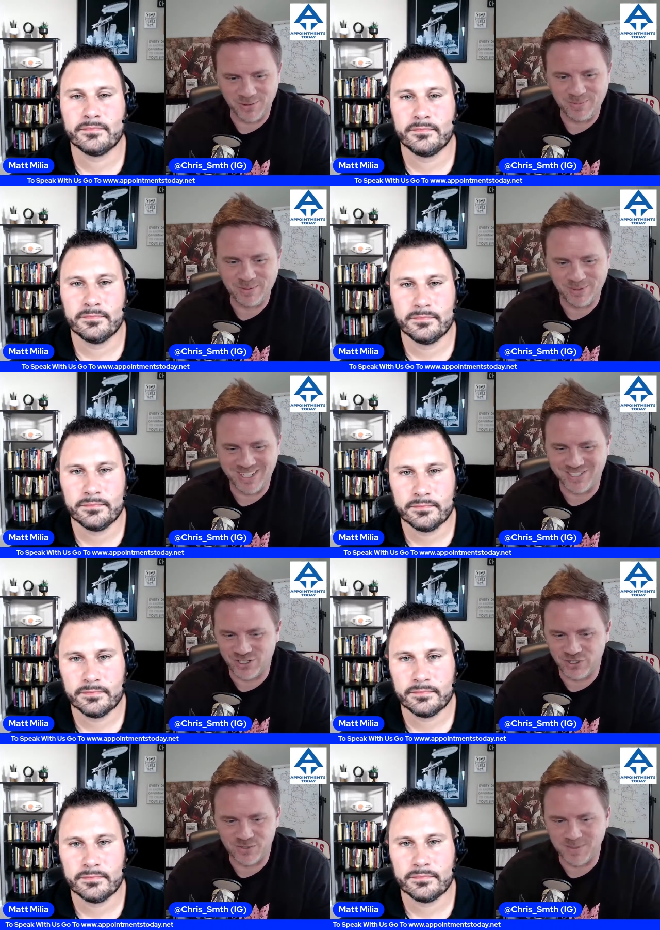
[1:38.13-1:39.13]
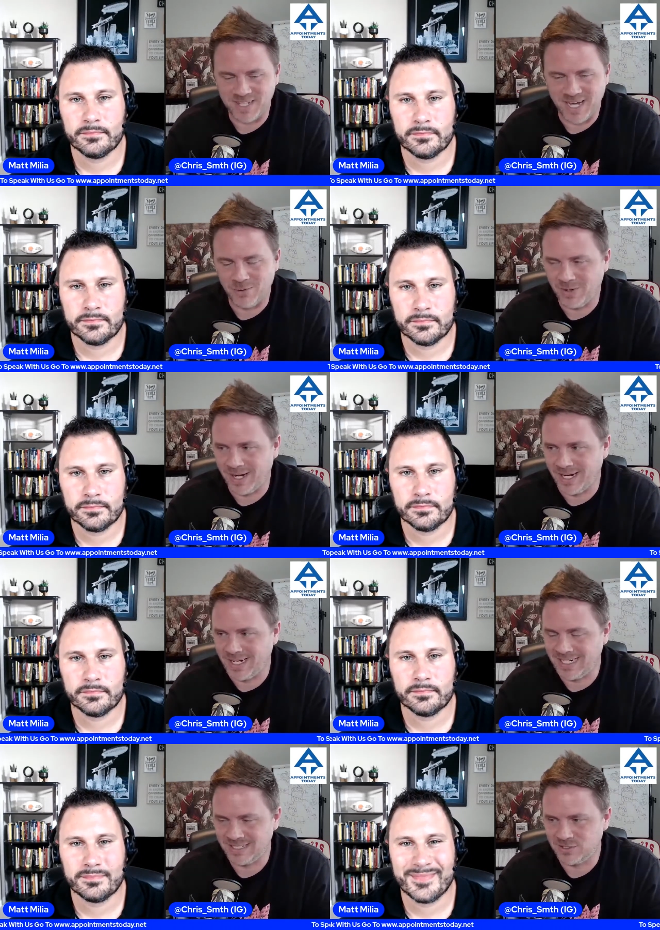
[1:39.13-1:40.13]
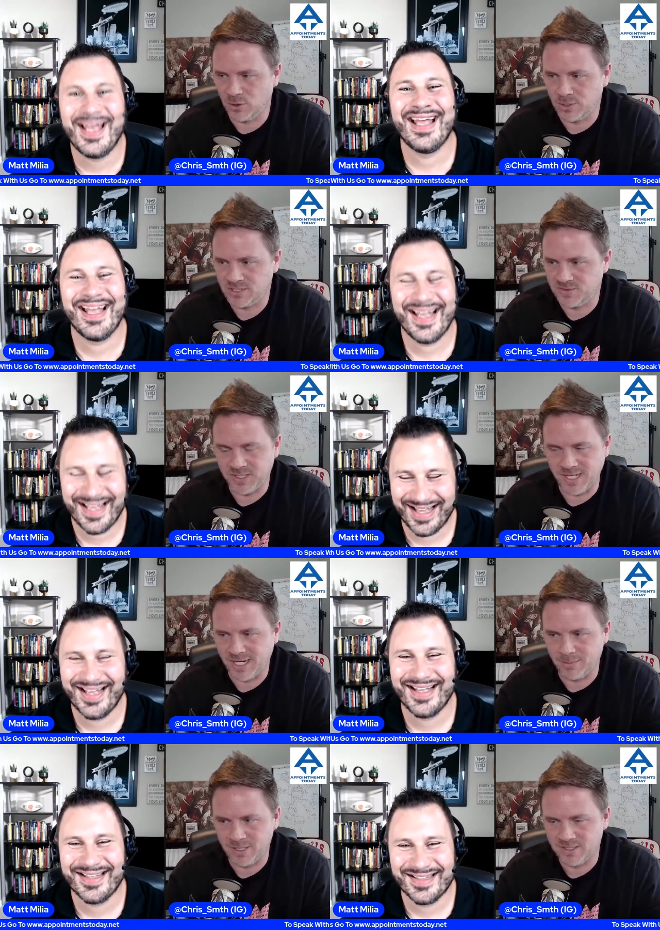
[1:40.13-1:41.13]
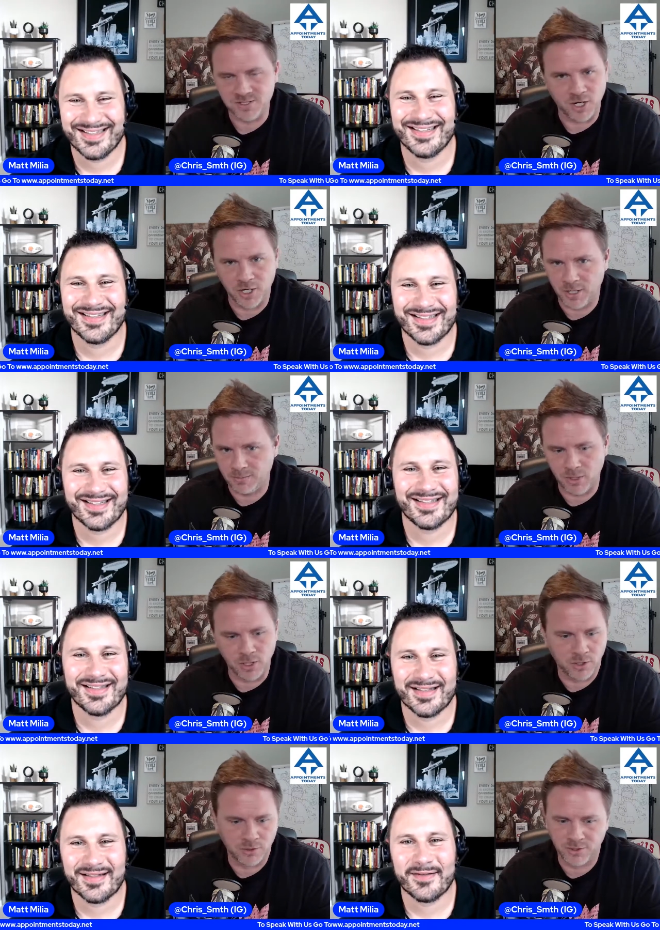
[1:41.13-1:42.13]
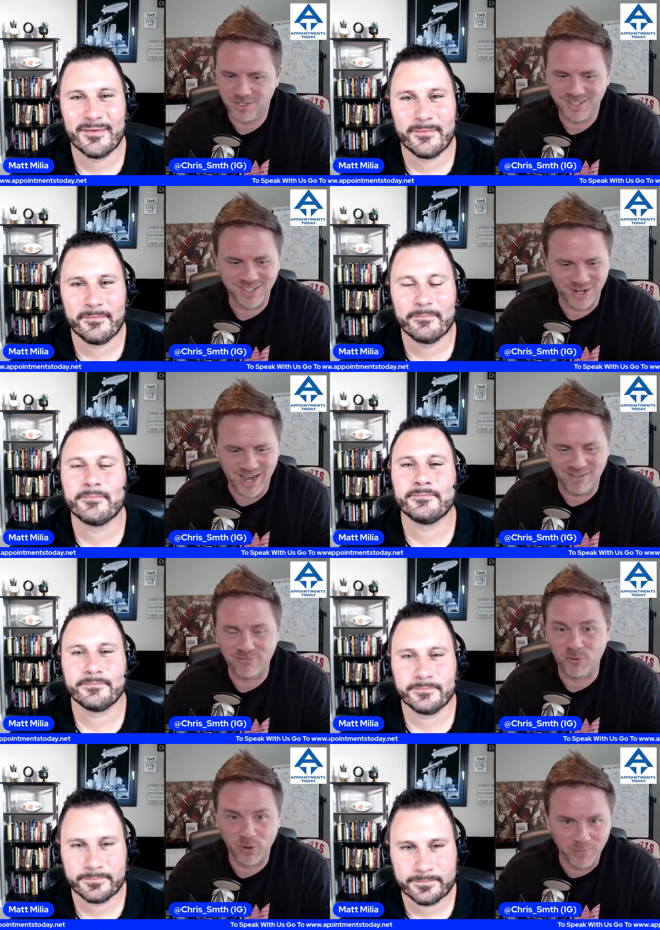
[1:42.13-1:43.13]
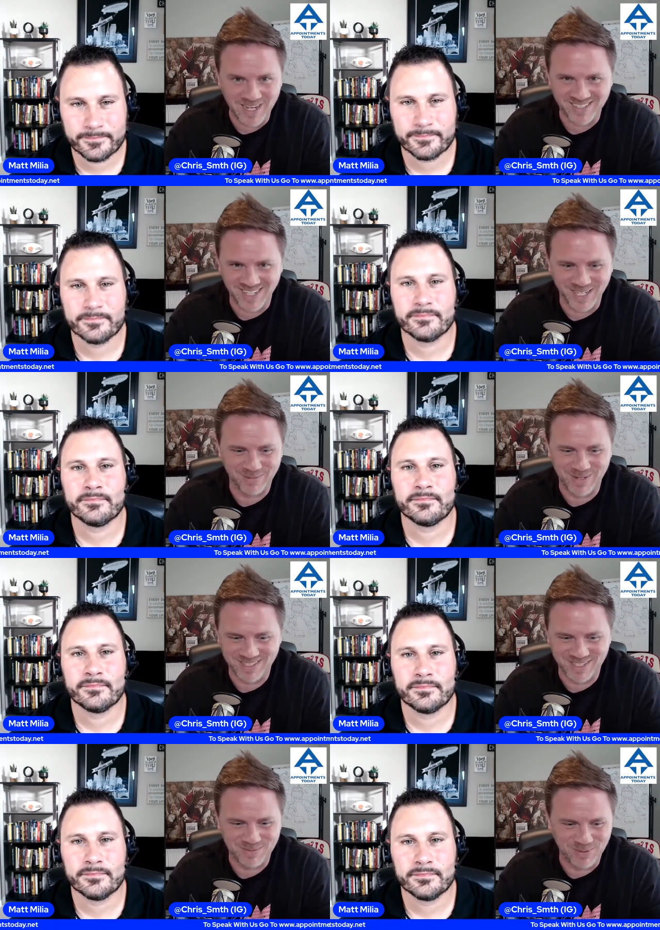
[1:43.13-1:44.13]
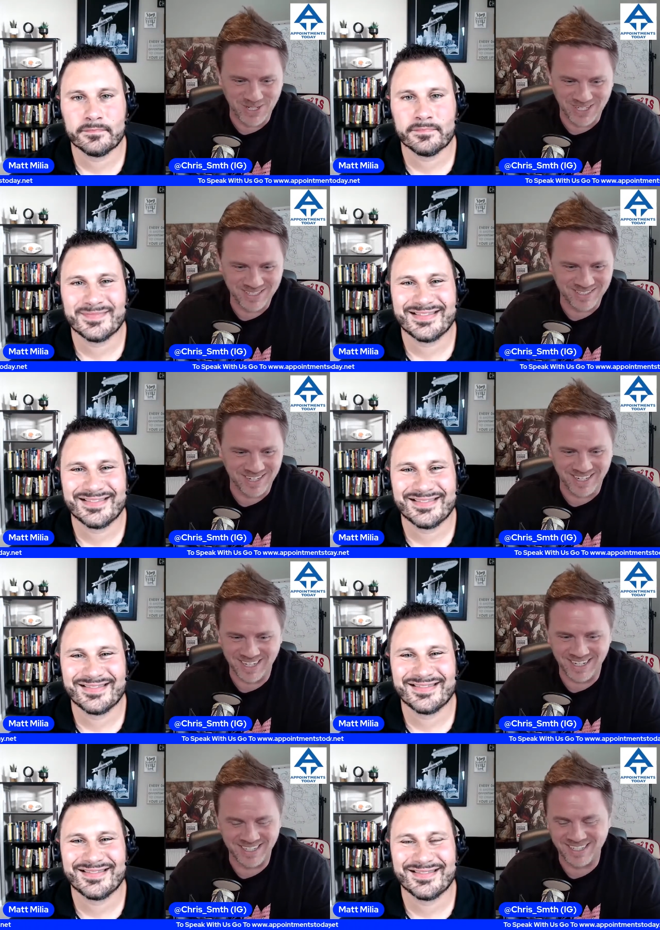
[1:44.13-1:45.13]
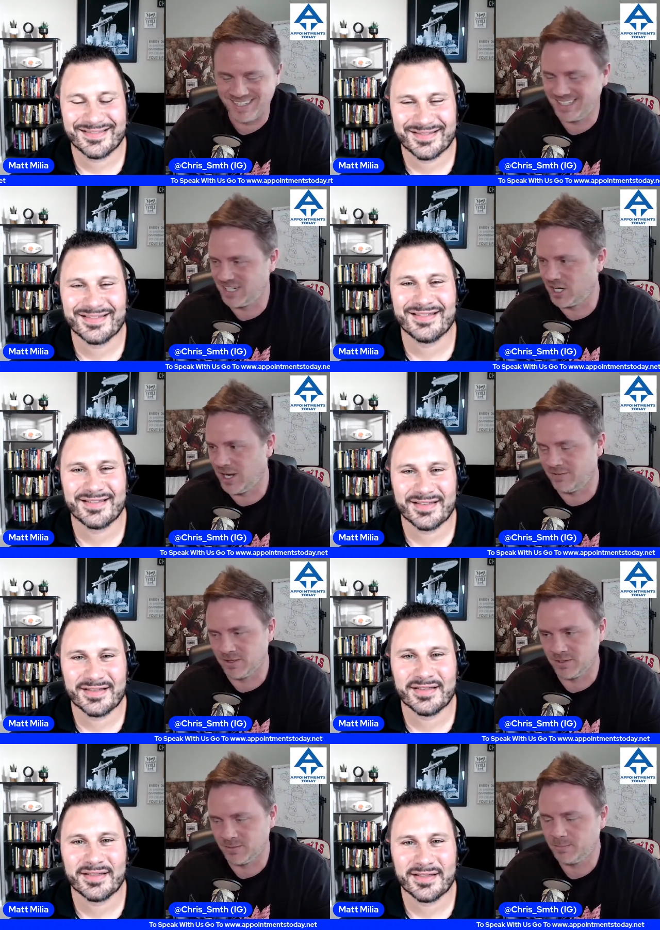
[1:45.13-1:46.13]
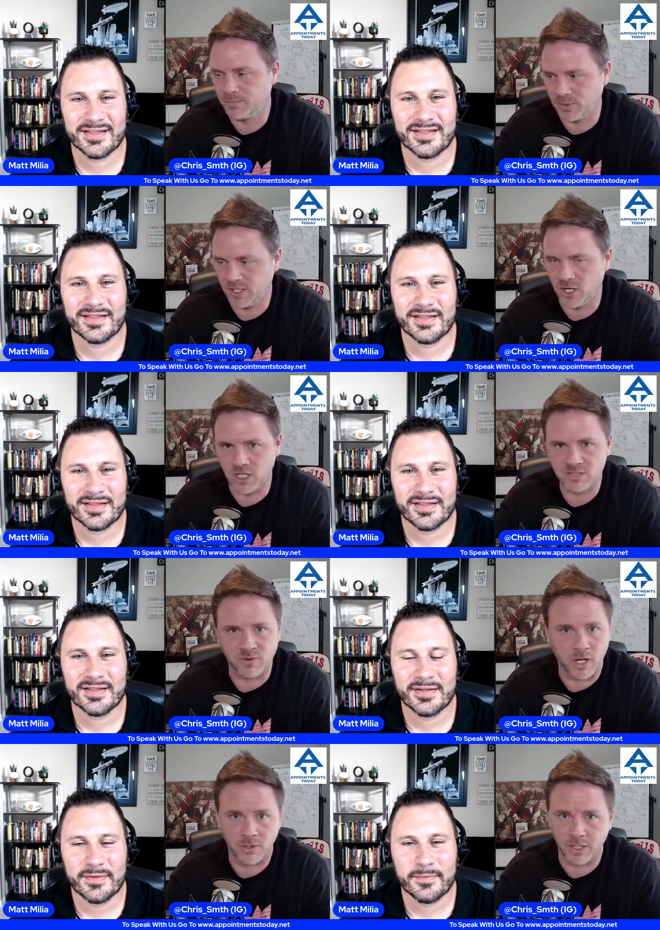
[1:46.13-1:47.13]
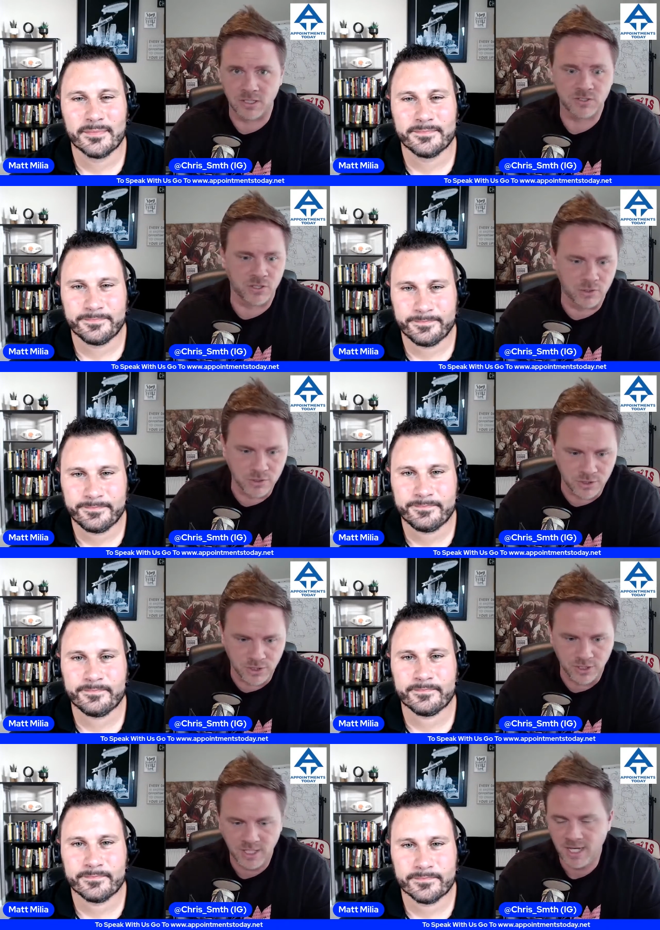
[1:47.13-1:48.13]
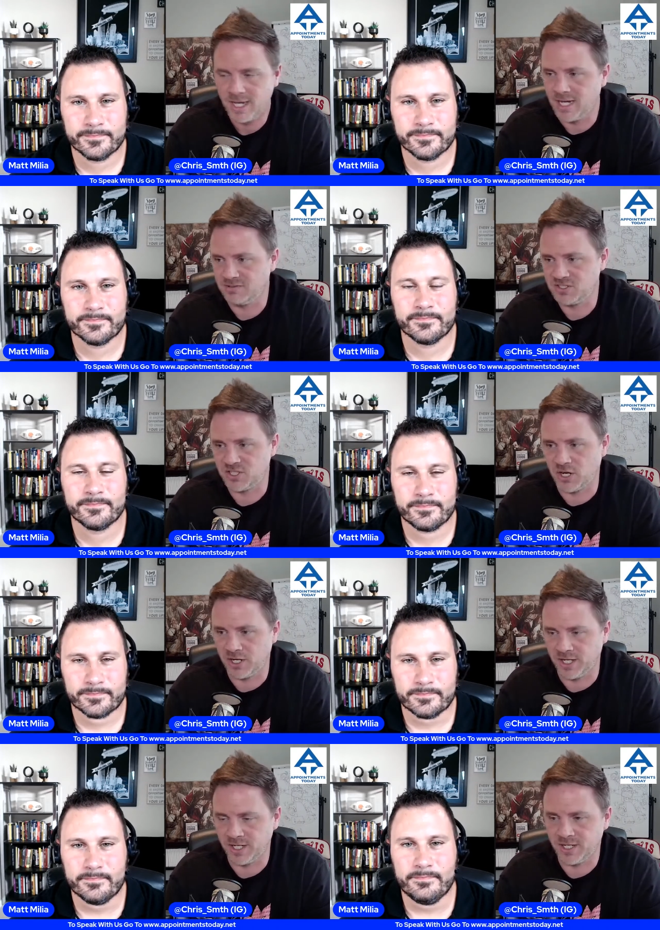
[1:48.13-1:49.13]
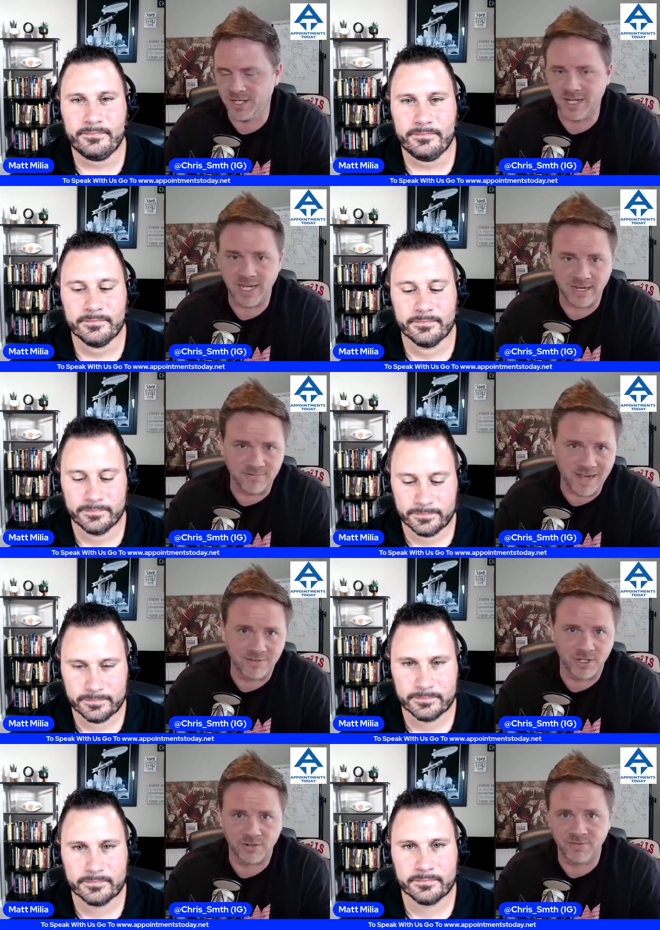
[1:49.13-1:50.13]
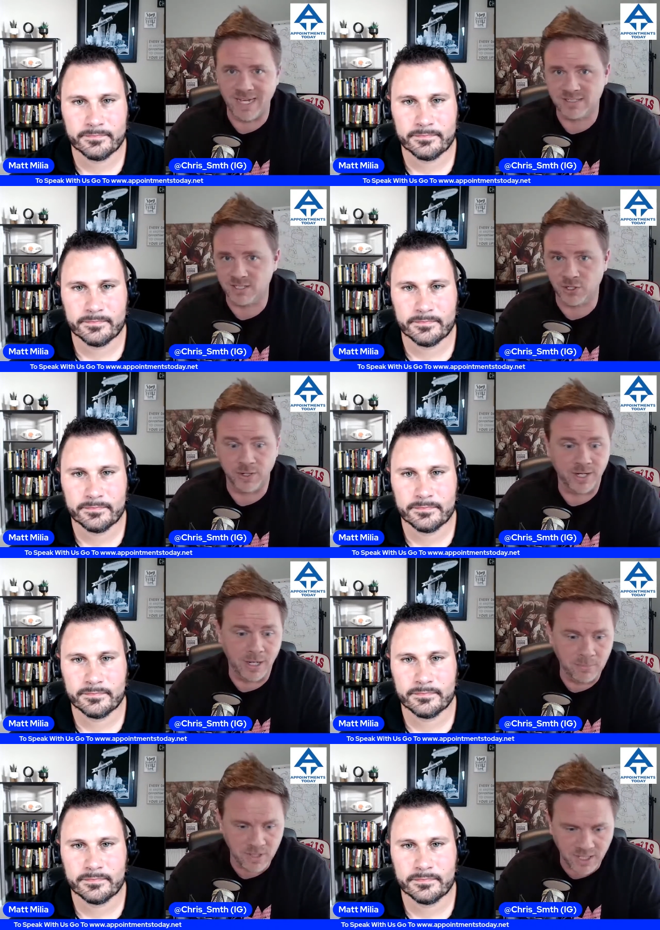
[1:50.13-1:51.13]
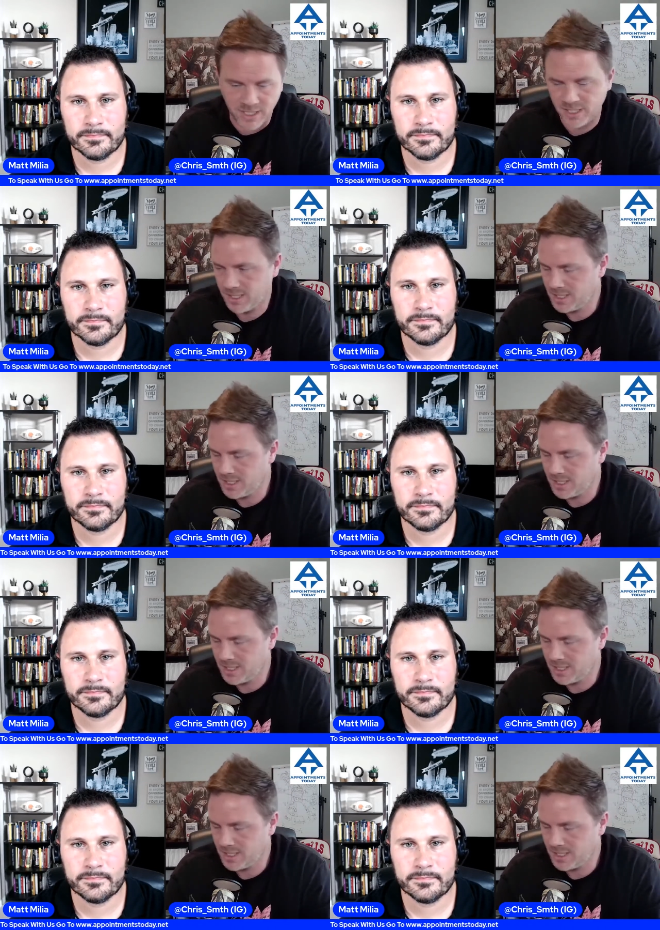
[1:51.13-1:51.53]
Speaker 1: when people introduce me that way. I just always feel like I'm in startup mode. You know, I have four best-selling business books, and and you know, I have a pretty large following on social. Have started an Inc. 500 fastest growing company